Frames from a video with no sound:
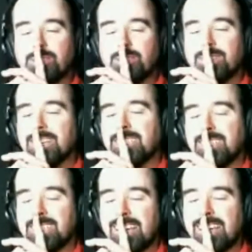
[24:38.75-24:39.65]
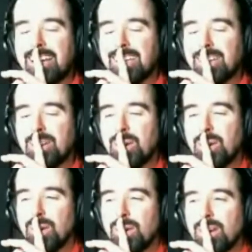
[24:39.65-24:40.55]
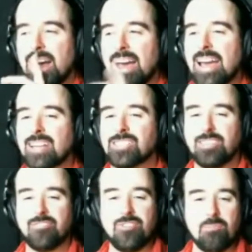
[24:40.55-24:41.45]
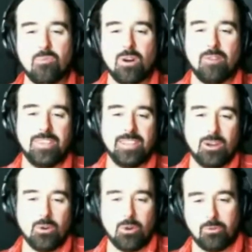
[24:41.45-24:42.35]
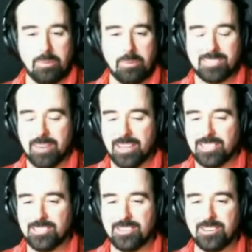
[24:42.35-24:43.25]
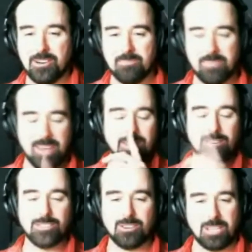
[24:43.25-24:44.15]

as soon as I did that, I actually felt more of the lower rib expansion too, and usually because